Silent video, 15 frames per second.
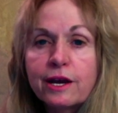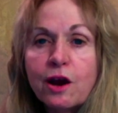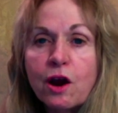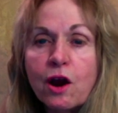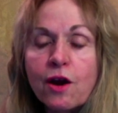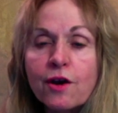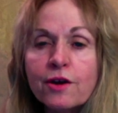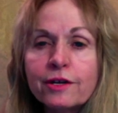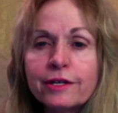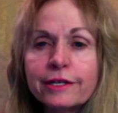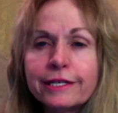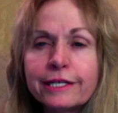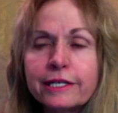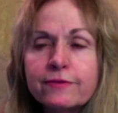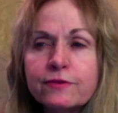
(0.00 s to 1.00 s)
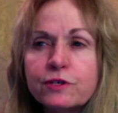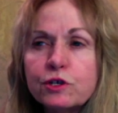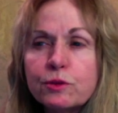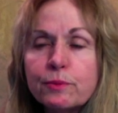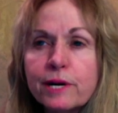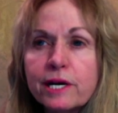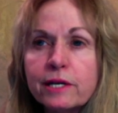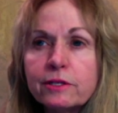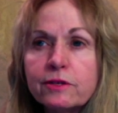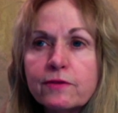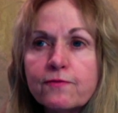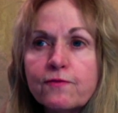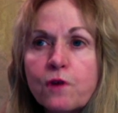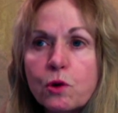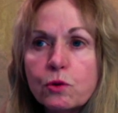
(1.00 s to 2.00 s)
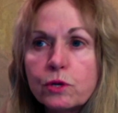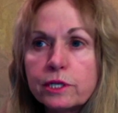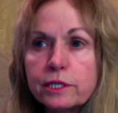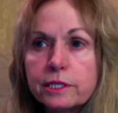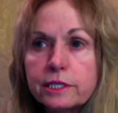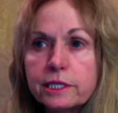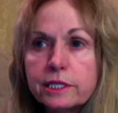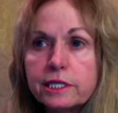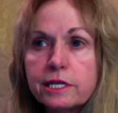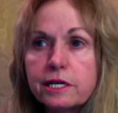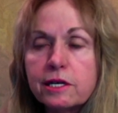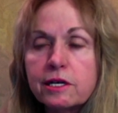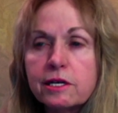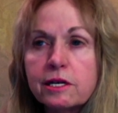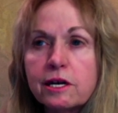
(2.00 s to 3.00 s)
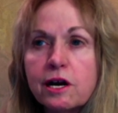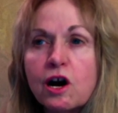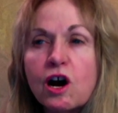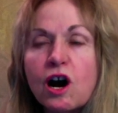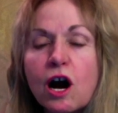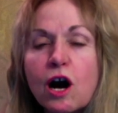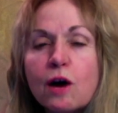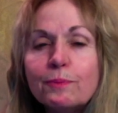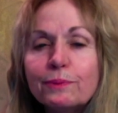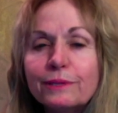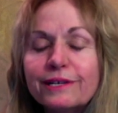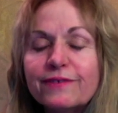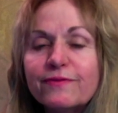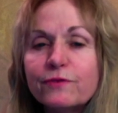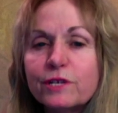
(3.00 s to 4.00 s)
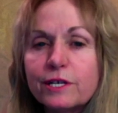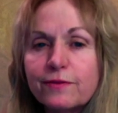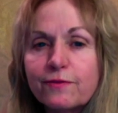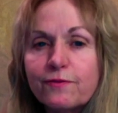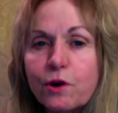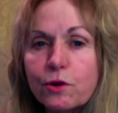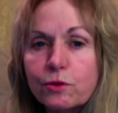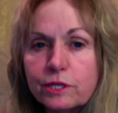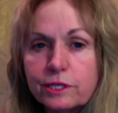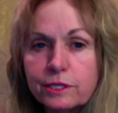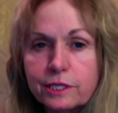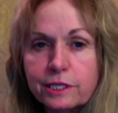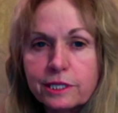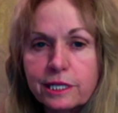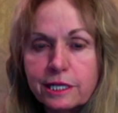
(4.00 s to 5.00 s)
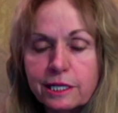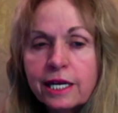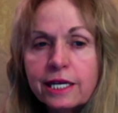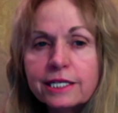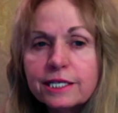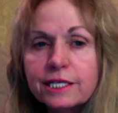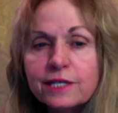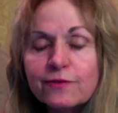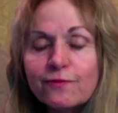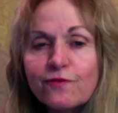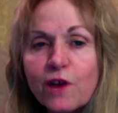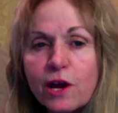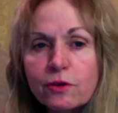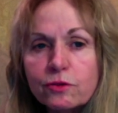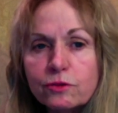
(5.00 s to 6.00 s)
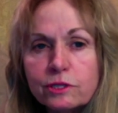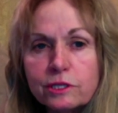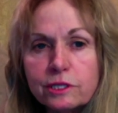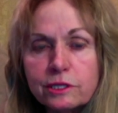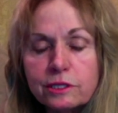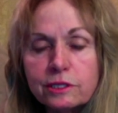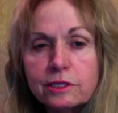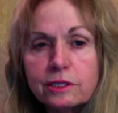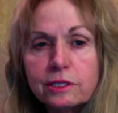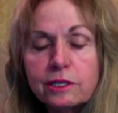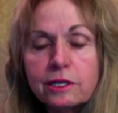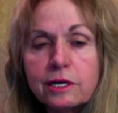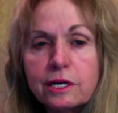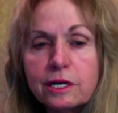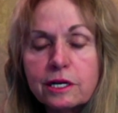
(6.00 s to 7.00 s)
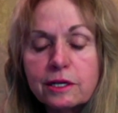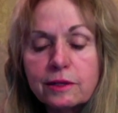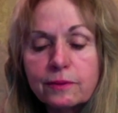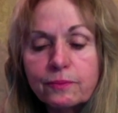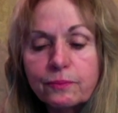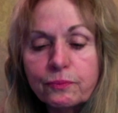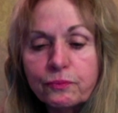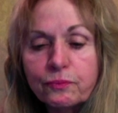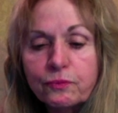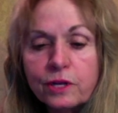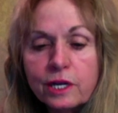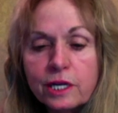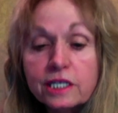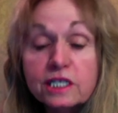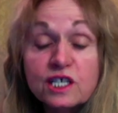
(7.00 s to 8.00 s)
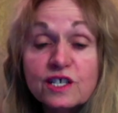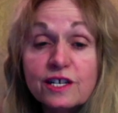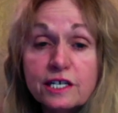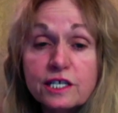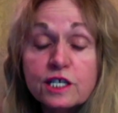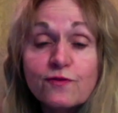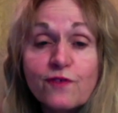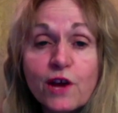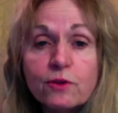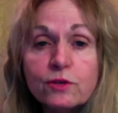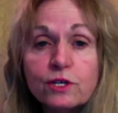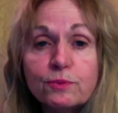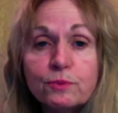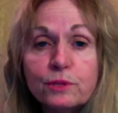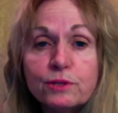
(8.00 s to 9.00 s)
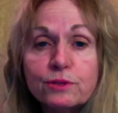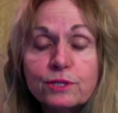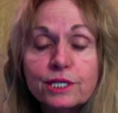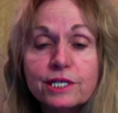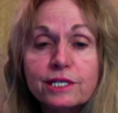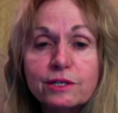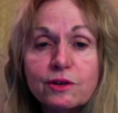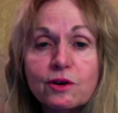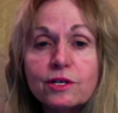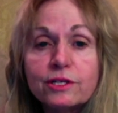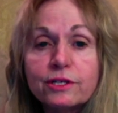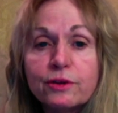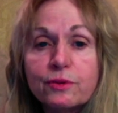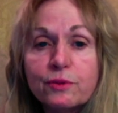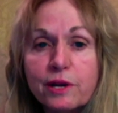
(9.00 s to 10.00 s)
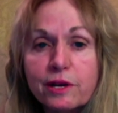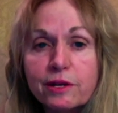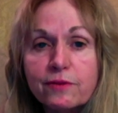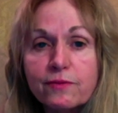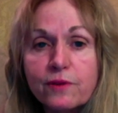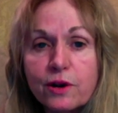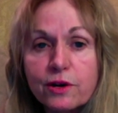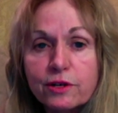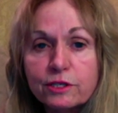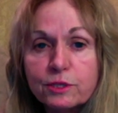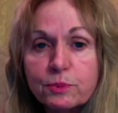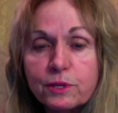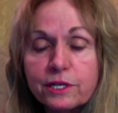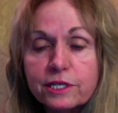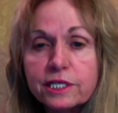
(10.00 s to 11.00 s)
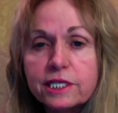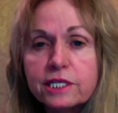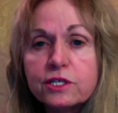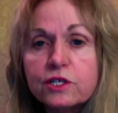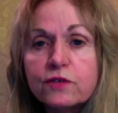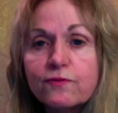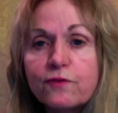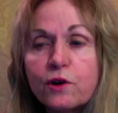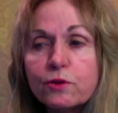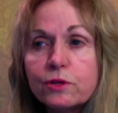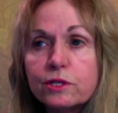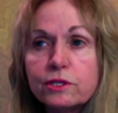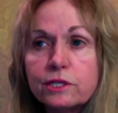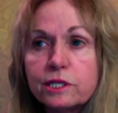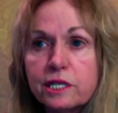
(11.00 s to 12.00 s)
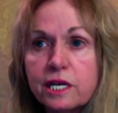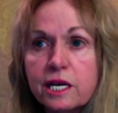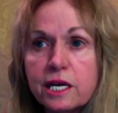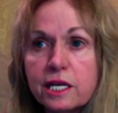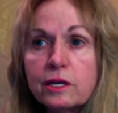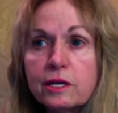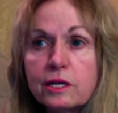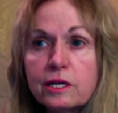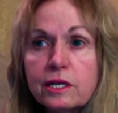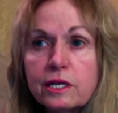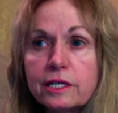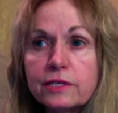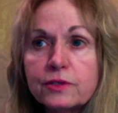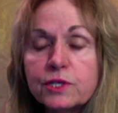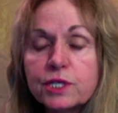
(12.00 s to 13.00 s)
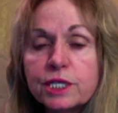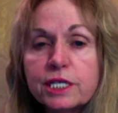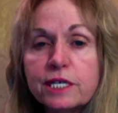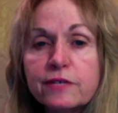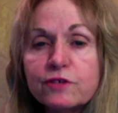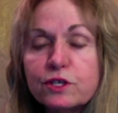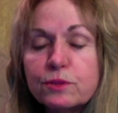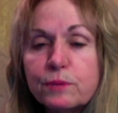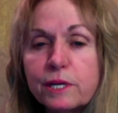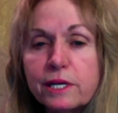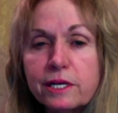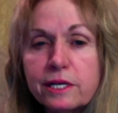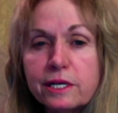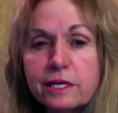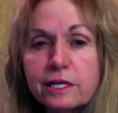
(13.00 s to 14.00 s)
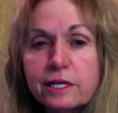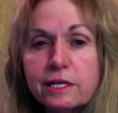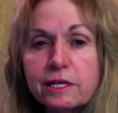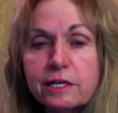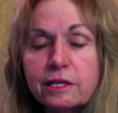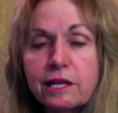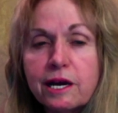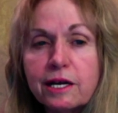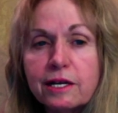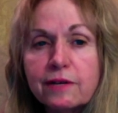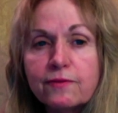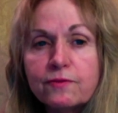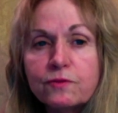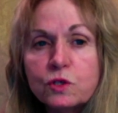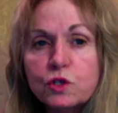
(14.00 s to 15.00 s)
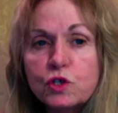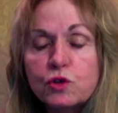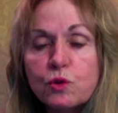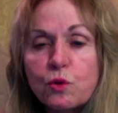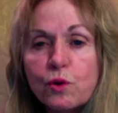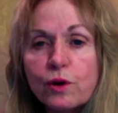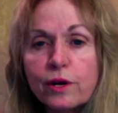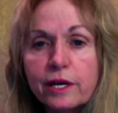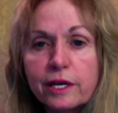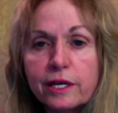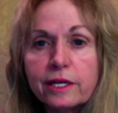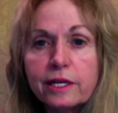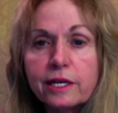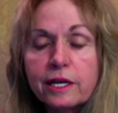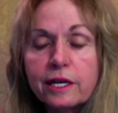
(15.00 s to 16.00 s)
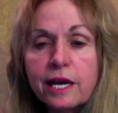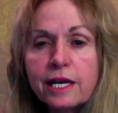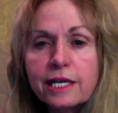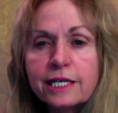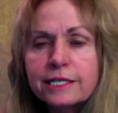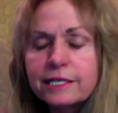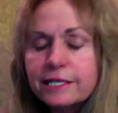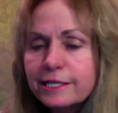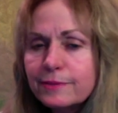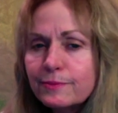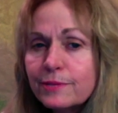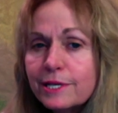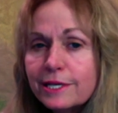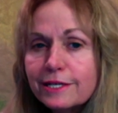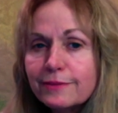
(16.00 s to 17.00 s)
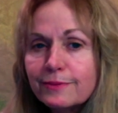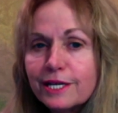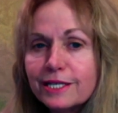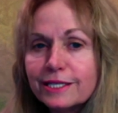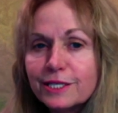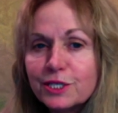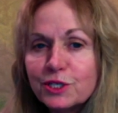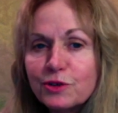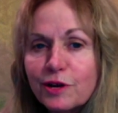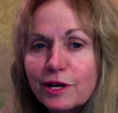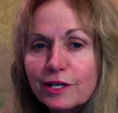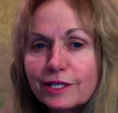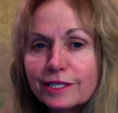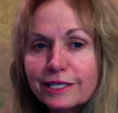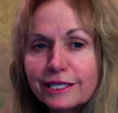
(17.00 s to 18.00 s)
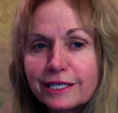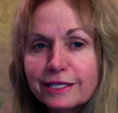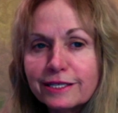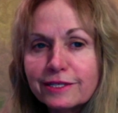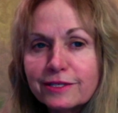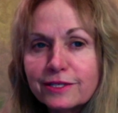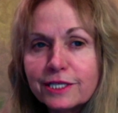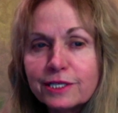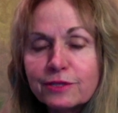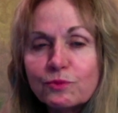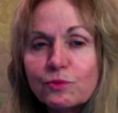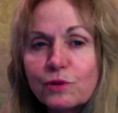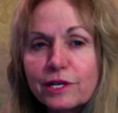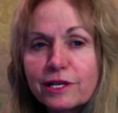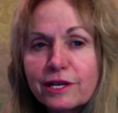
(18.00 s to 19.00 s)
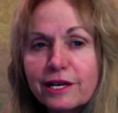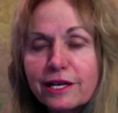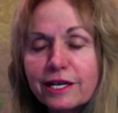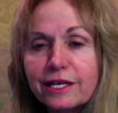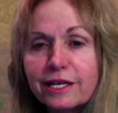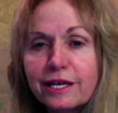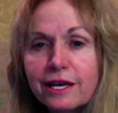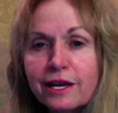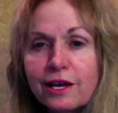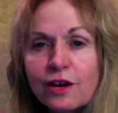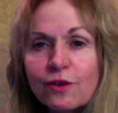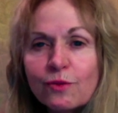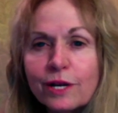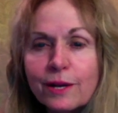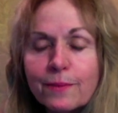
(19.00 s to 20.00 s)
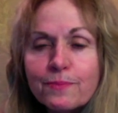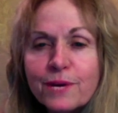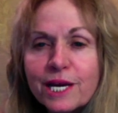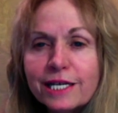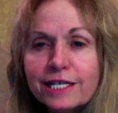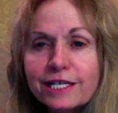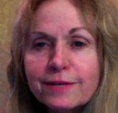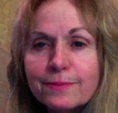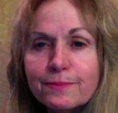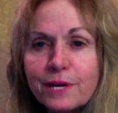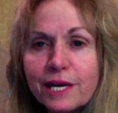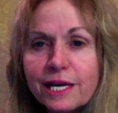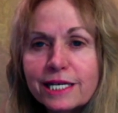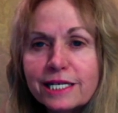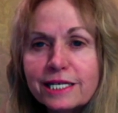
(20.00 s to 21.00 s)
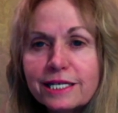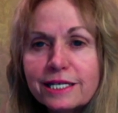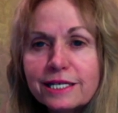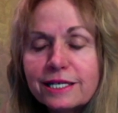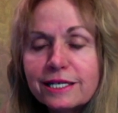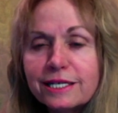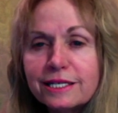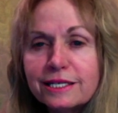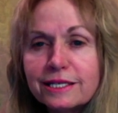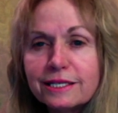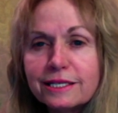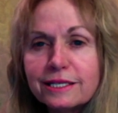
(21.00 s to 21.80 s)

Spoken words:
Art gives your mind a focus, a uplifting focus that isn't found in, it's found in music and all the creative arts, but it's such a focus that it just gives me a lot of joy. It doesn't mean I'm not struggling, because when I'm painting a painting, I